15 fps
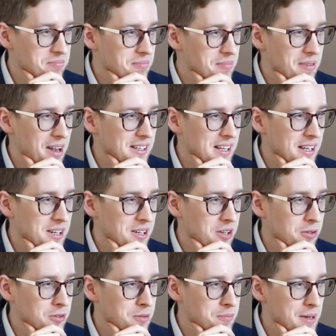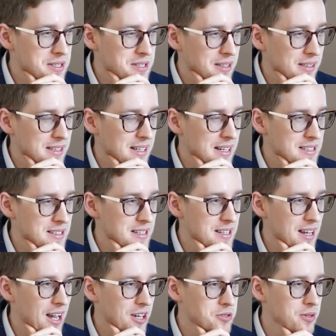identical to basically Tesla's
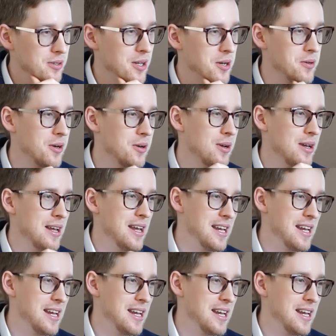actual logo.